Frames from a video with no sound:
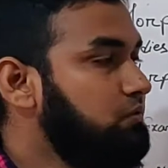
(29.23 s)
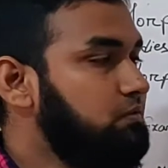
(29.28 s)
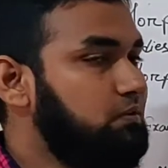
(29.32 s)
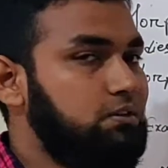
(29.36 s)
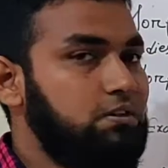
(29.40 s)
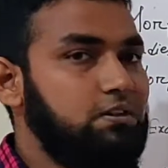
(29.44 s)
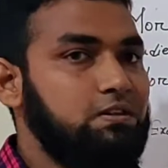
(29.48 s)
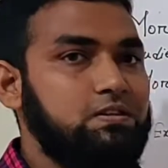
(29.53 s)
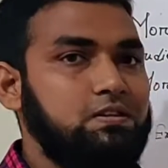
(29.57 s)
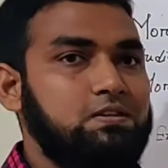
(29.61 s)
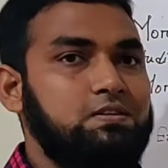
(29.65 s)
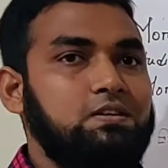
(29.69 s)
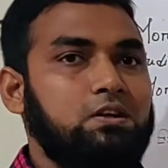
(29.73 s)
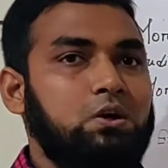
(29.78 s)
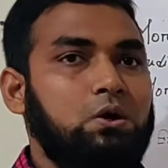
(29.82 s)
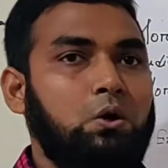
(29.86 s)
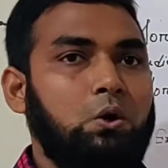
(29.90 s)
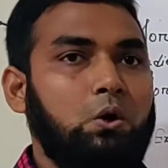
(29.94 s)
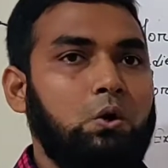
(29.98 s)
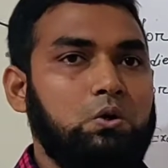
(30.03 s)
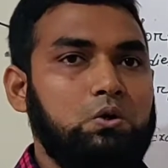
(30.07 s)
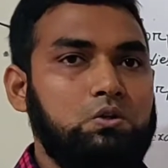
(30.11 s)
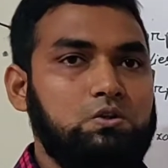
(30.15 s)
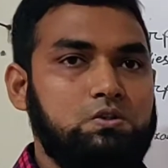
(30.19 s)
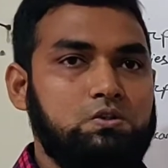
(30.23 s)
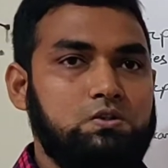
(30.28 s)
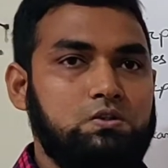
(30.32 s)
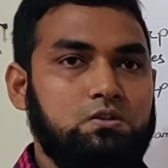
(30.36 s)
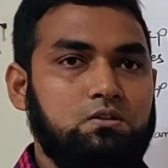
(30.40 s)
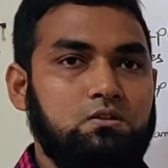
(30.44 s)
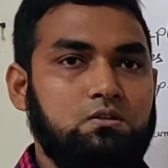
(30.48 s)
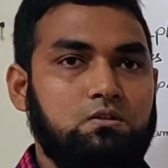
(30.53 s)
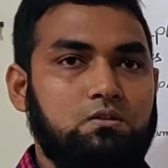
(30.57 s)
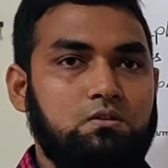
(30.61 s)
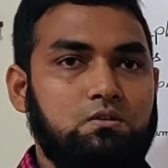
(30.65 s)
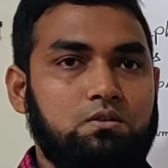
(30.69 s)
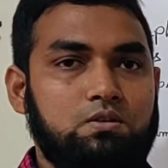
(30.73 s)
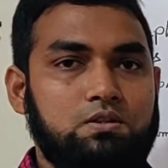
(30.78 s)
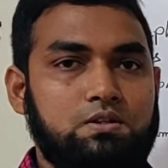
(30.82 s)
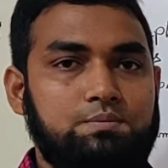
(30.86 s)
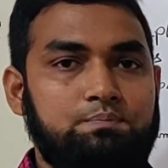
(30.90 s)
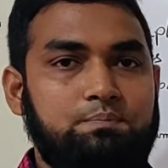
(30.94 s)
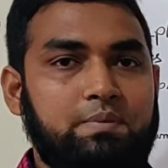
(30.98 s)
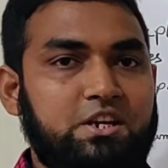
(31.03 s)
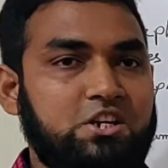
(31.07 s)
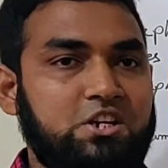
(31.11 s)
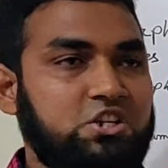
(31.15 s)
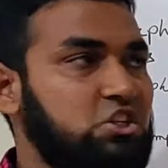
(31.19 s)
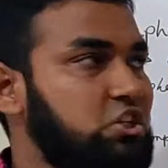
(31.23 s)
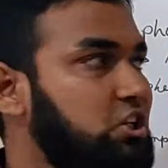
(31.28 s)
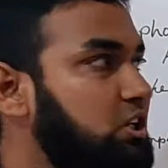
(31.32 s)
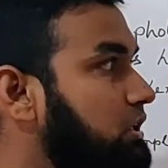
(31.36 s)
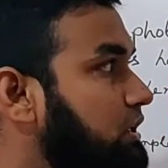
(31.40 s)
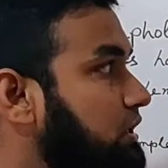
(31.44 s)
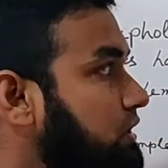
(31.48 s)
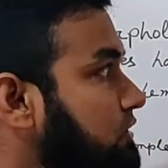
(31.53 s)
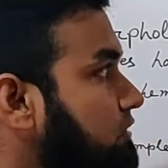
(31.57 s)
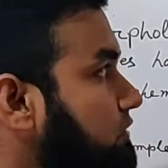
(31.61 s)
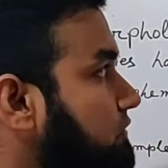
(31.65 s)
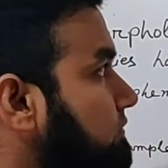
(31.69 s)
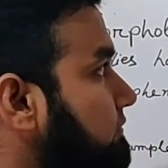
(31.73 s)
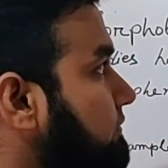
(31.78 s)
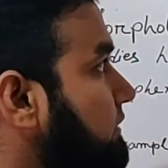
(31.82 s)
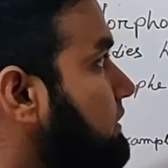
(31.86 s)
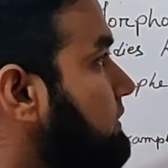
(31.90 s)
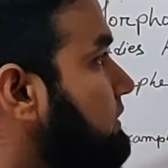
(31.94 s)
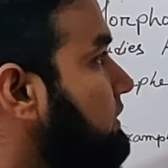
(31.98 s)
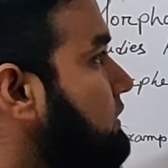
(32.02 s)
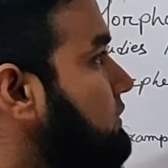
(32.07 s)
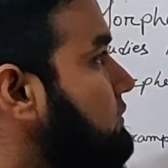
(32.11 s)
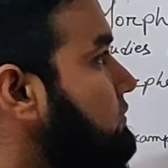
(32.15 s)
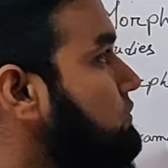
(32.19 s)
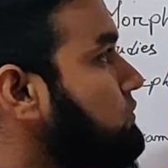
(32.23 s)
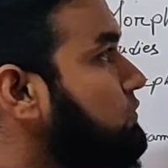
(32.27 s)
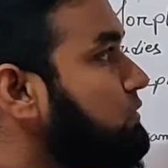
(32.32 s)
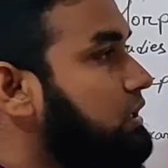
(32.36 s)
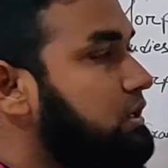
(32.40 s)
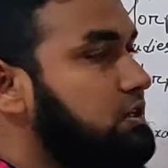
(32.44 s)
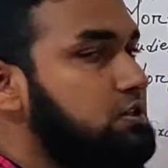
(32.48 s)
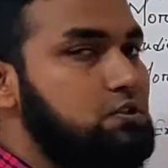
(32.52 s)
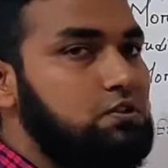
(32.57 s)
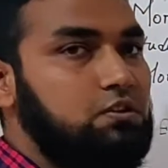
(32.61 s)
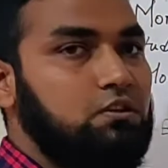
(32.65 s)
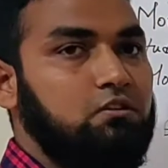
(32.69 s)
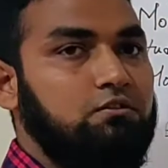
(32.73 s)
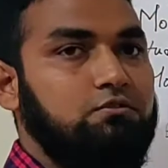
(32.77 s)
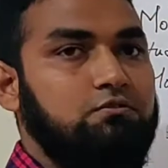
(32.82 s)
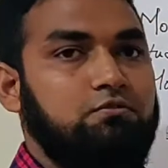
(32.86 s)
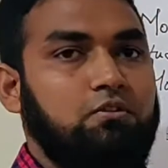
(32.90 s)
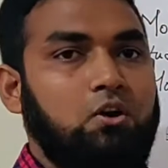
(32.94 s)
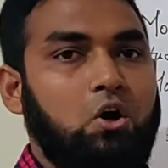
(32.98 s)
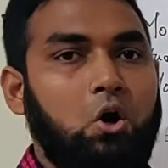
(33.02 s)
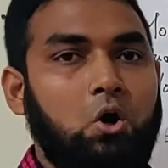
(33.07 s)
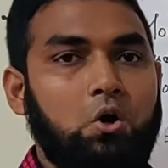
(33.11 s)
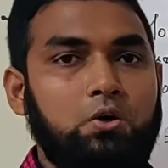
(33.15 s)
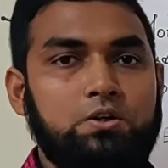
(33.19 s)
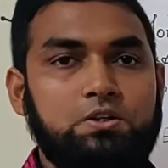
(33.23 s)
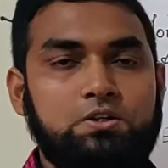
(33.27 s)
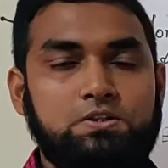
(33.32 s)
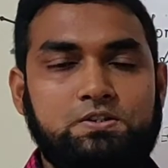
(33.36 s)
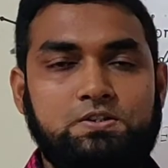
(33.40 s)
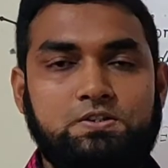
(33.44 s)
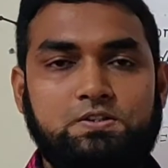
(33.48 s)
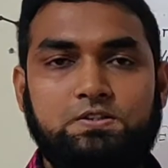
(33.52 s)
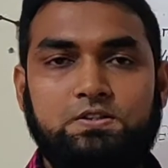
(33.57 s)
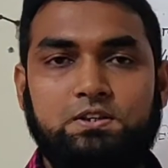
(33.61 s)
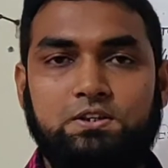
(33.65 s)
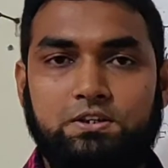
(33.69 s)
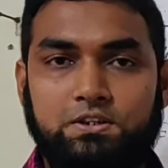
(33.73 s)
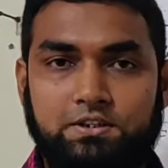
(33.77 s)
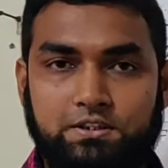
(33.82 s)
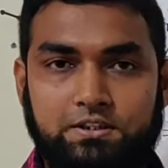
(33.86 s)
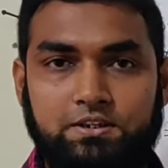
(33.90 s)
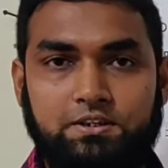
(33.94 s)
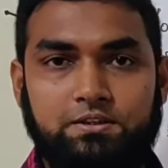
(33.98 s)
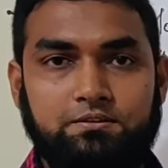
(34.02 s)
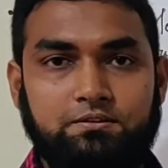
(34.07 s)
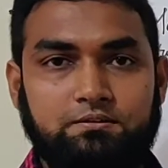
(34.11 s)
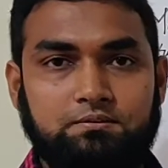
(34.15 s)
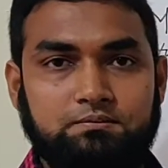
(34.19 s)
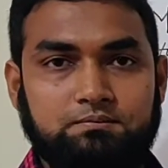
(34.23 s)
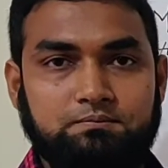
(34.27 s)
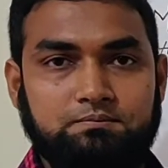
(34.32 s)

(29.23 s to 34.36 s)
This is a course especially for the students of honors third year.